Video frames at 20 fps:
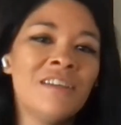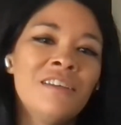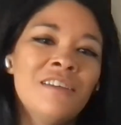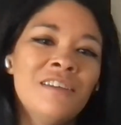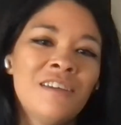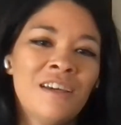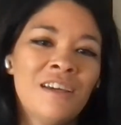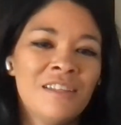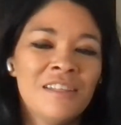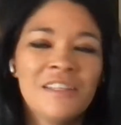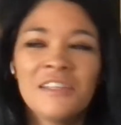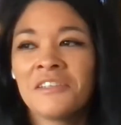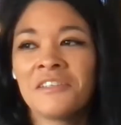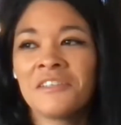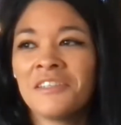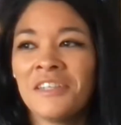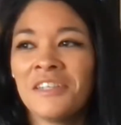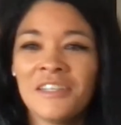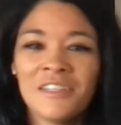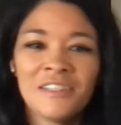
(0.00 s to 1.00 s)
and
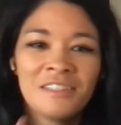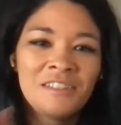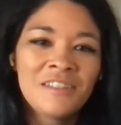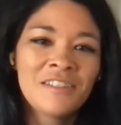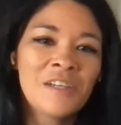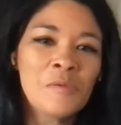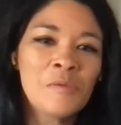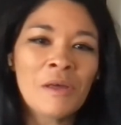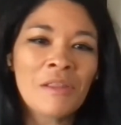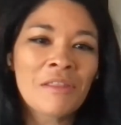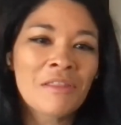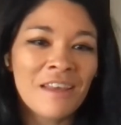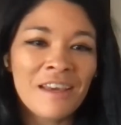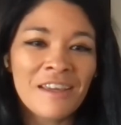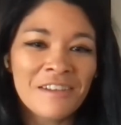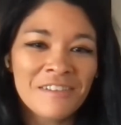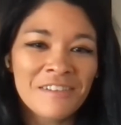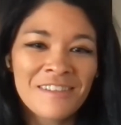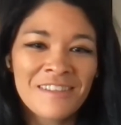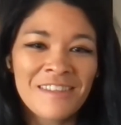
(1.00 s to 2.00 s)
then a month
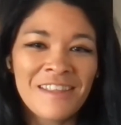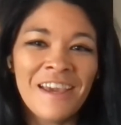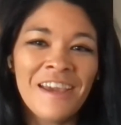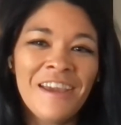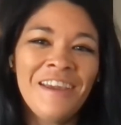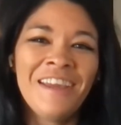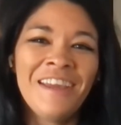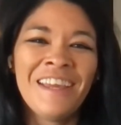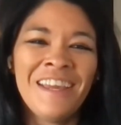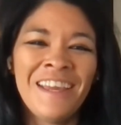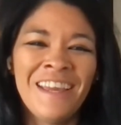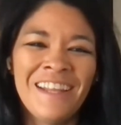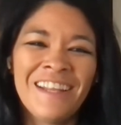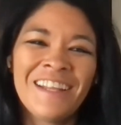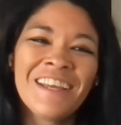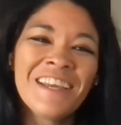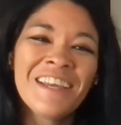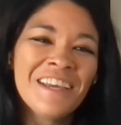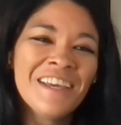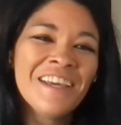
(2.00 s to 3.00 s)
later it's there.
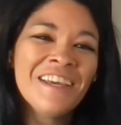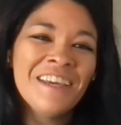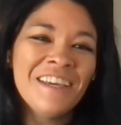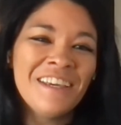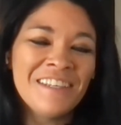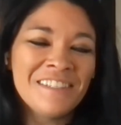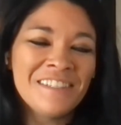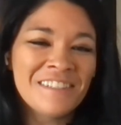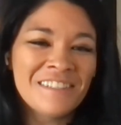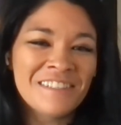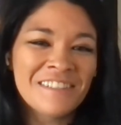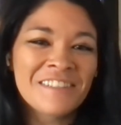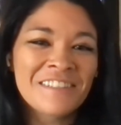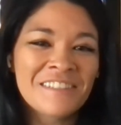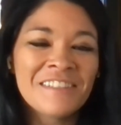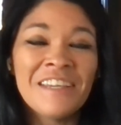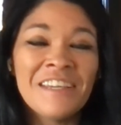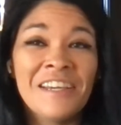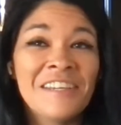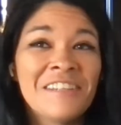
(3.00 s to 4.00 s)

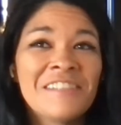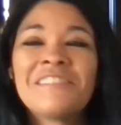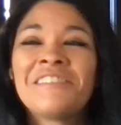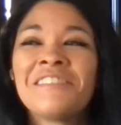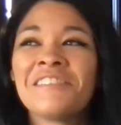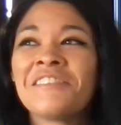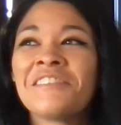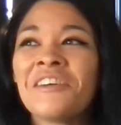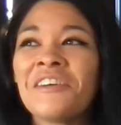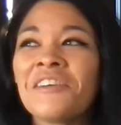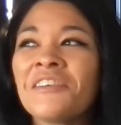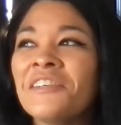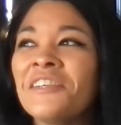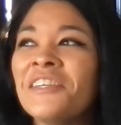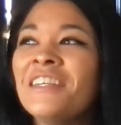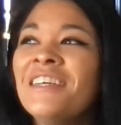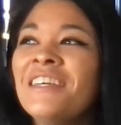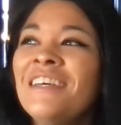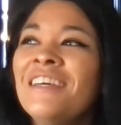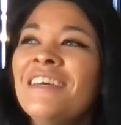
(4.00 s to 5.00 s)
It's just so
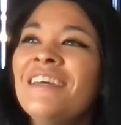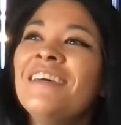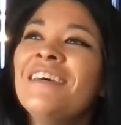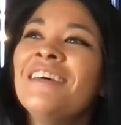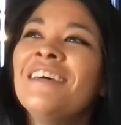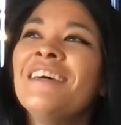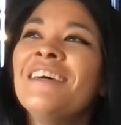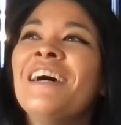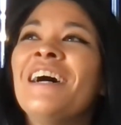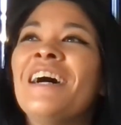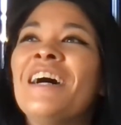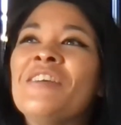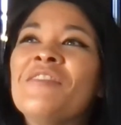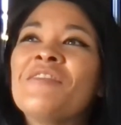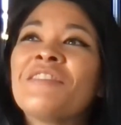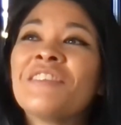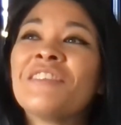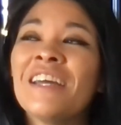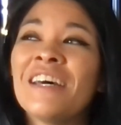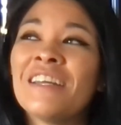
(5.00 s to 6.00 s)
good.
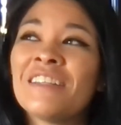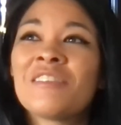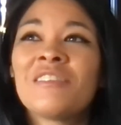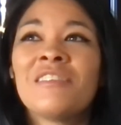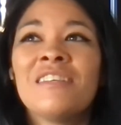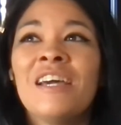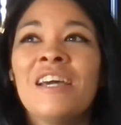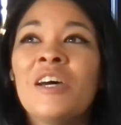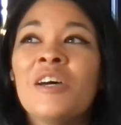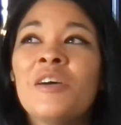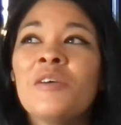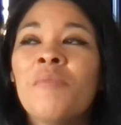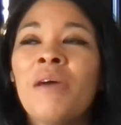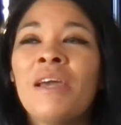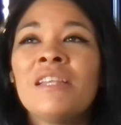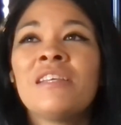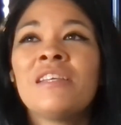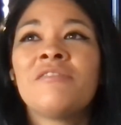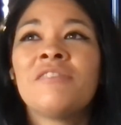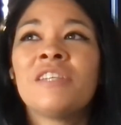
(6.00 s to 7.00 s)
So that's
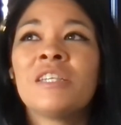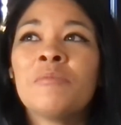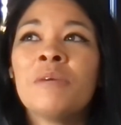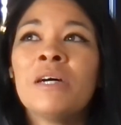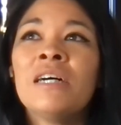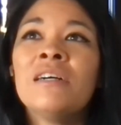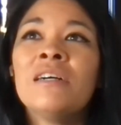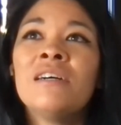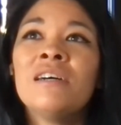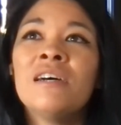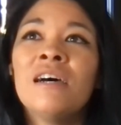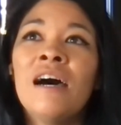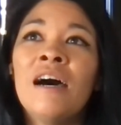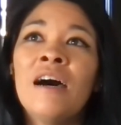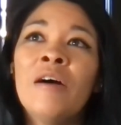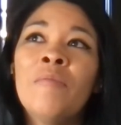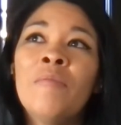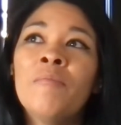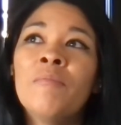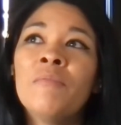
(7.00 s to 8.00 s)
mainly Figma,
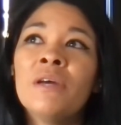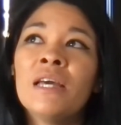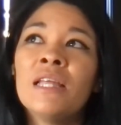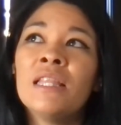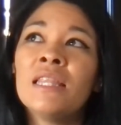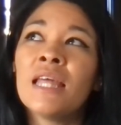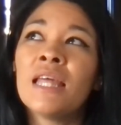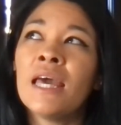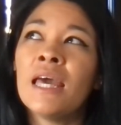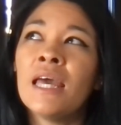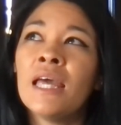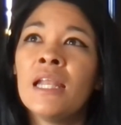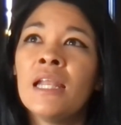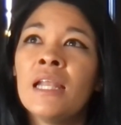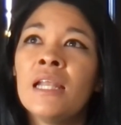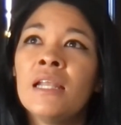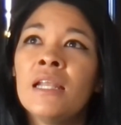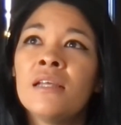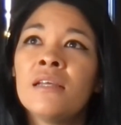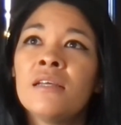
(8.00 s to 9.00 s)
and
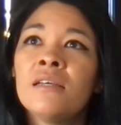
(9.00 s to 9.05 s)
then